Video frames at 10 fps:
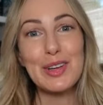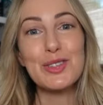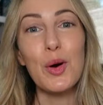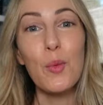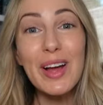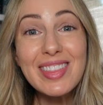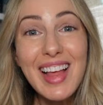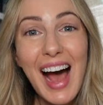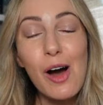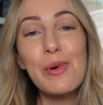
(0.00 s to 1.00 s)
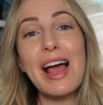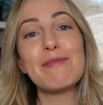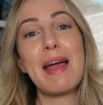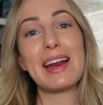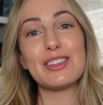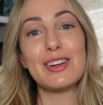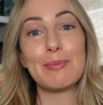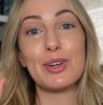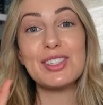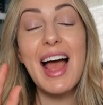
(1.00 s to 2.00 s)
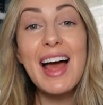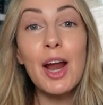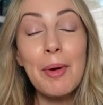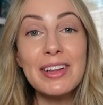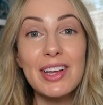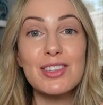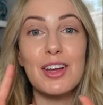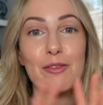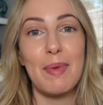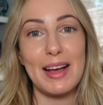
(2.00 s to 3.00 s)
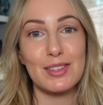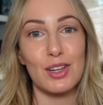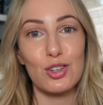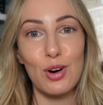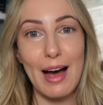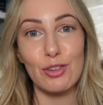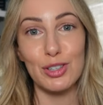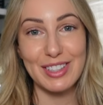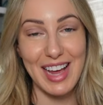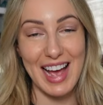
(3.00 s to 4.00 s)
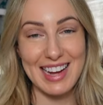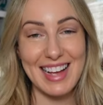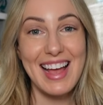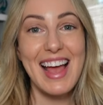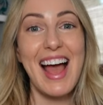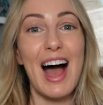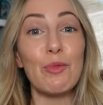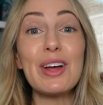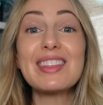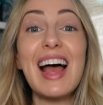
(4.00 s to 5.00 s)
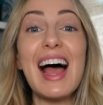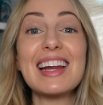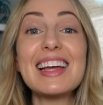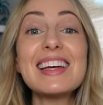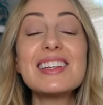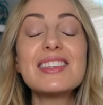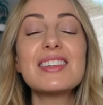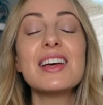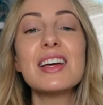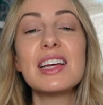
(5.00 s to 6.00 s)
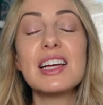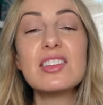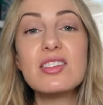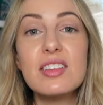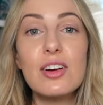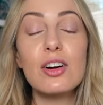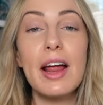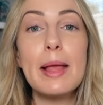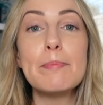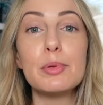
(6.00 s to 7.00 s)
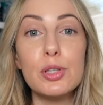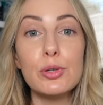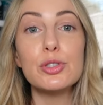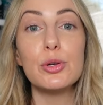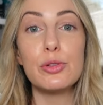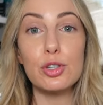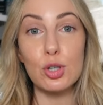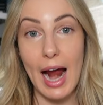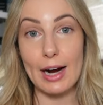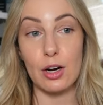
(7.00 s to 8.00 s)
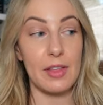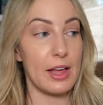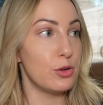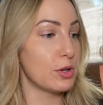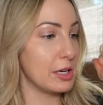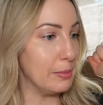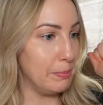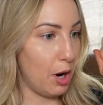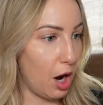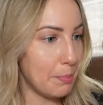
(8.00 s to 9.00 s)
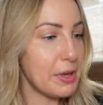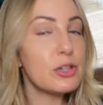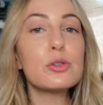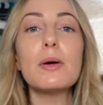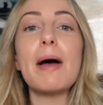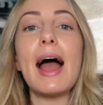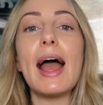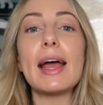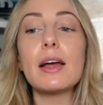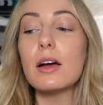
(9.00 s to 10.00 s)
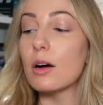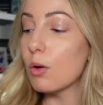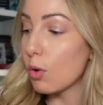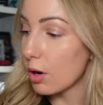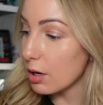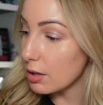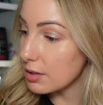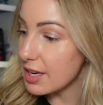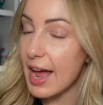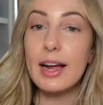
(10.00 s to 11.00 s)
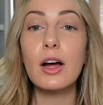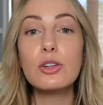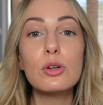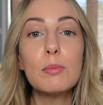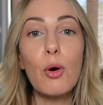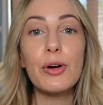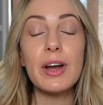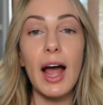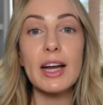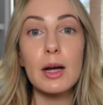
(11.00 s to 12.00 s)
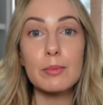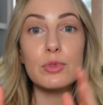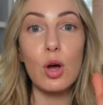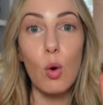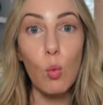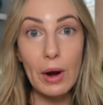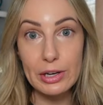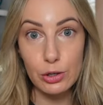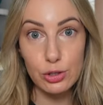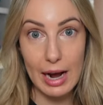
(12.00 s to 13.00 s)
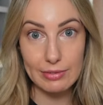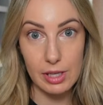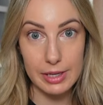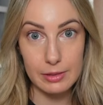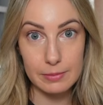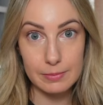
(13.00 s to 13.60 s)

So with that, we have made it to number 10 on my list of best travel tech. And with that is consider a Bluetooth tracker that you can pop into a bag or tag onto important items when you're traveling.